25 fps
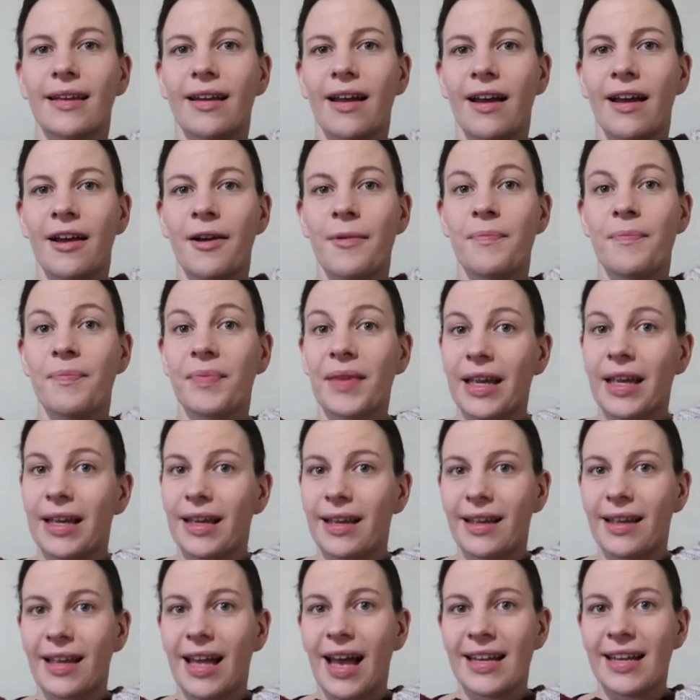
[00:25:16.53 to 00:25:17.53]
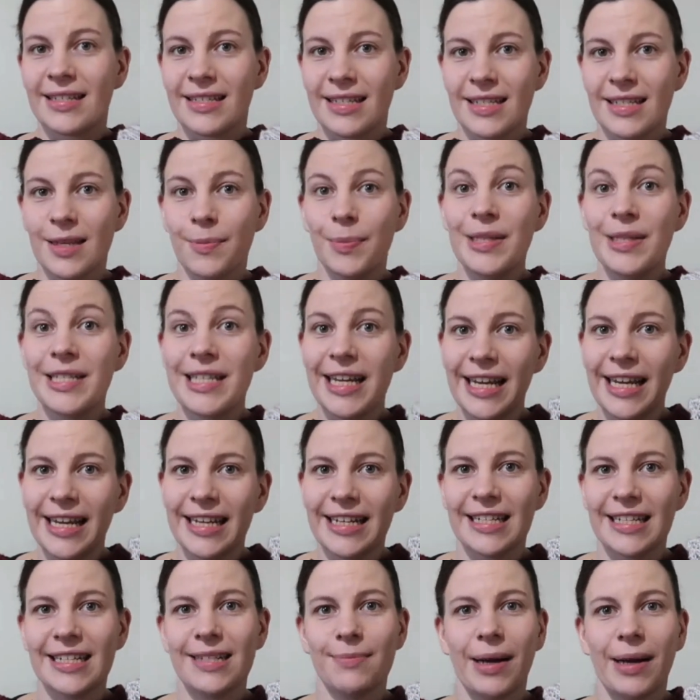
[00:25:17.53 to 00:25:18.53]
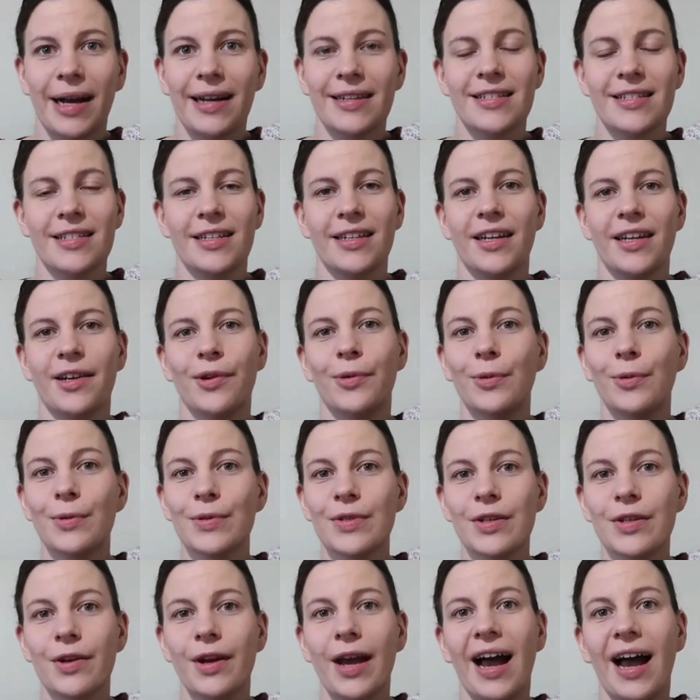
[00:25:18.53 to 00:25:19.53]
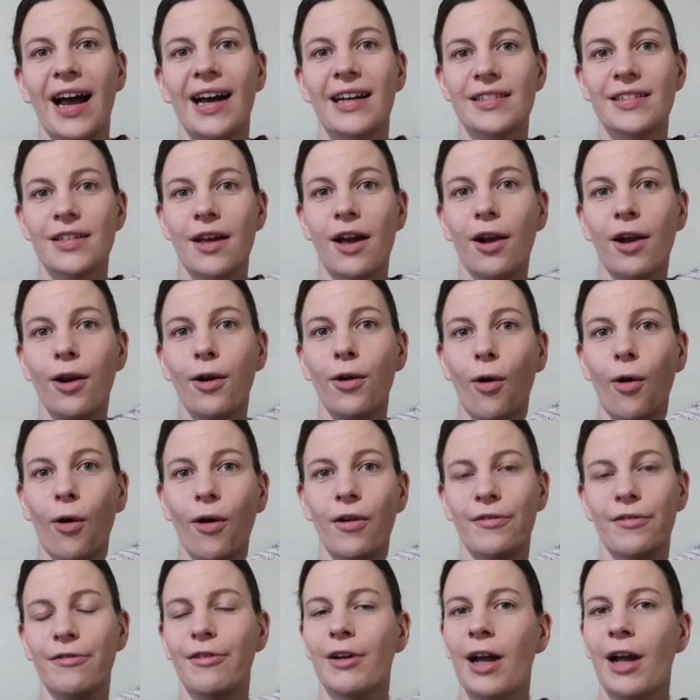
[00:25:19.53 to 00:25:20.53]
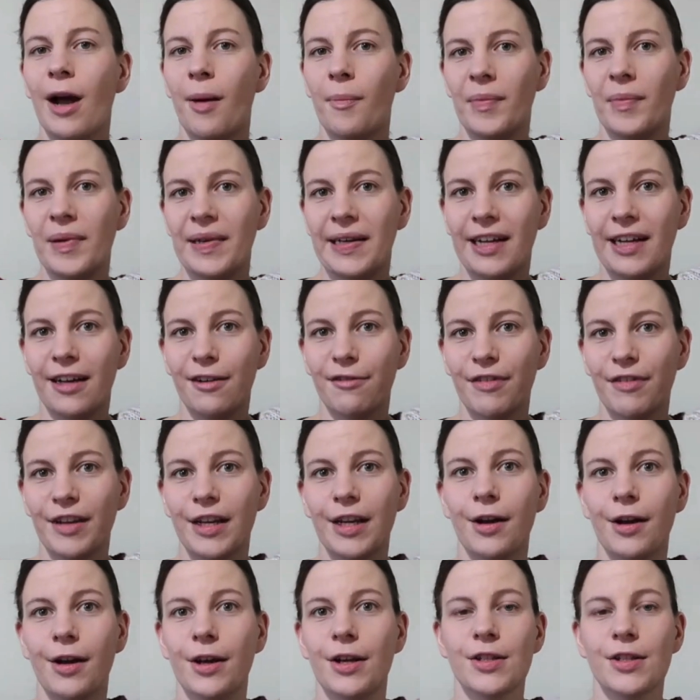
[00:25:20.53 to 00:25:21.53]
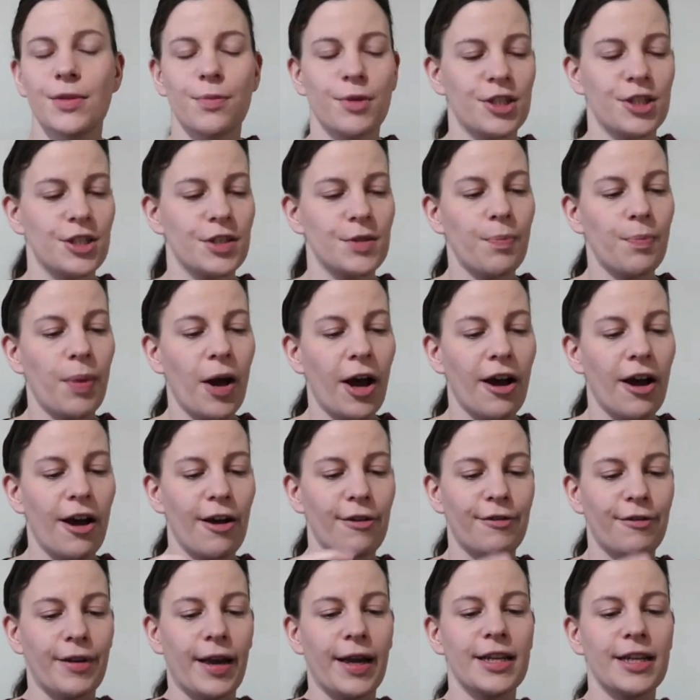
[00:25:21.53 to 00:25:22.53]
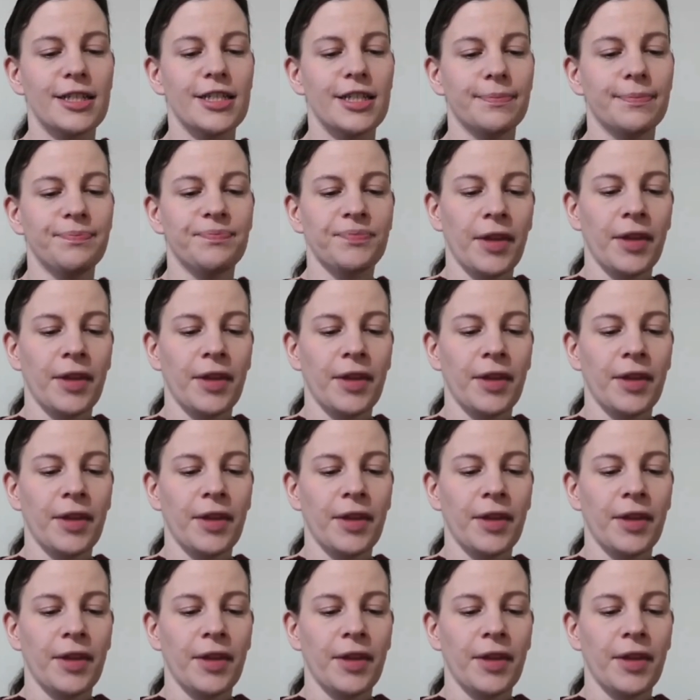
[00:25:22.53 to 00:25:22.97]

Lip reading: as it's a petite knit pattern, also has a lot of accompanying videos, which is perfect.